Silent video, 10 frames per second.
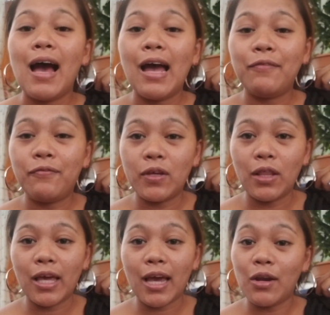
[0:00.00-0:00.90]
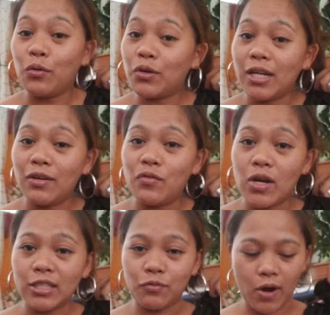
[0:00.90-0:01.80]
I feel like I don't need a
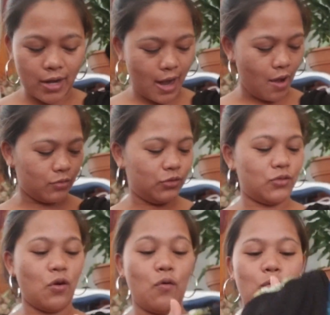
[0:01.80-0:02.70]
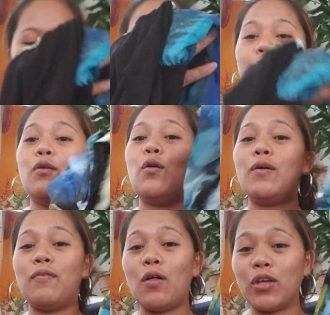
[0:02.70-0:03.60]
dress right now, so I don't know
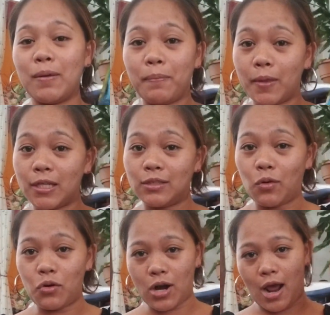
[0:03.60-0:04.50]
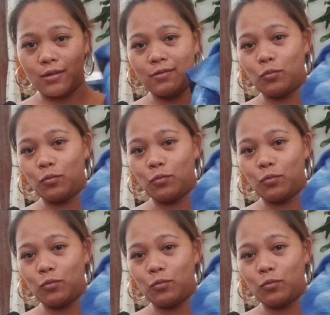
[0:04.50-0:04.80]
if I'll keep this or not.